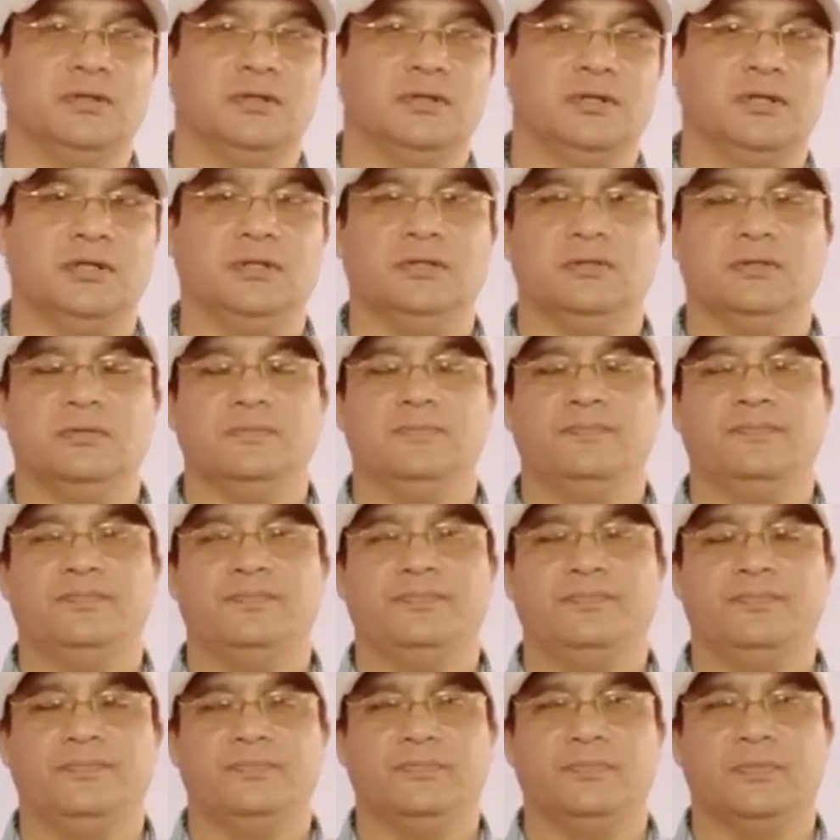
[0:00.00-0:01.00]
in
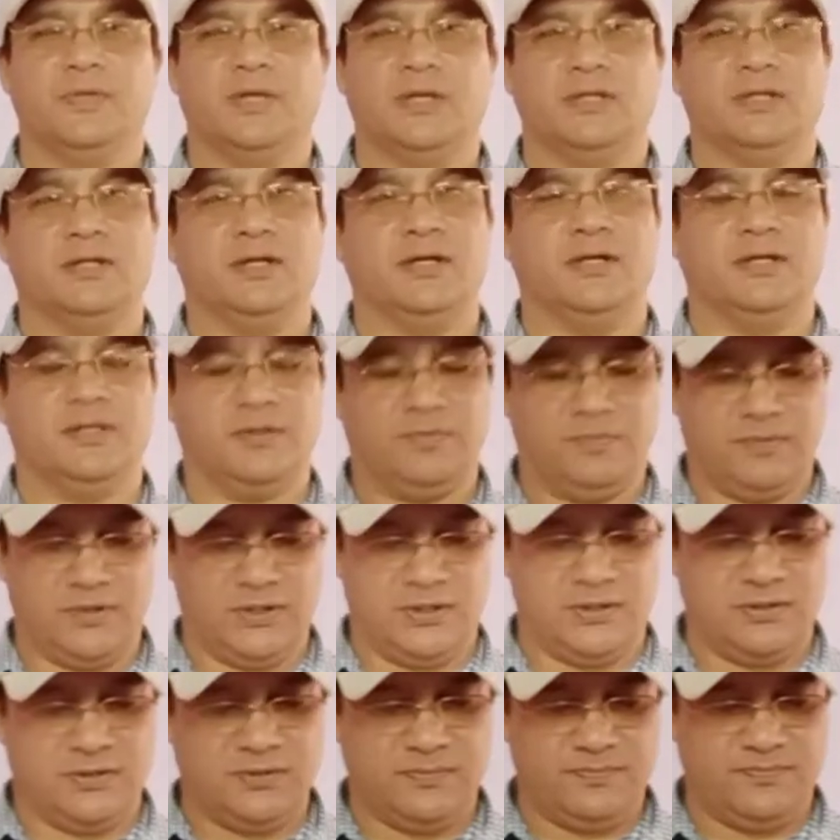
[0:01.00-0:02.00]
the athletic meet.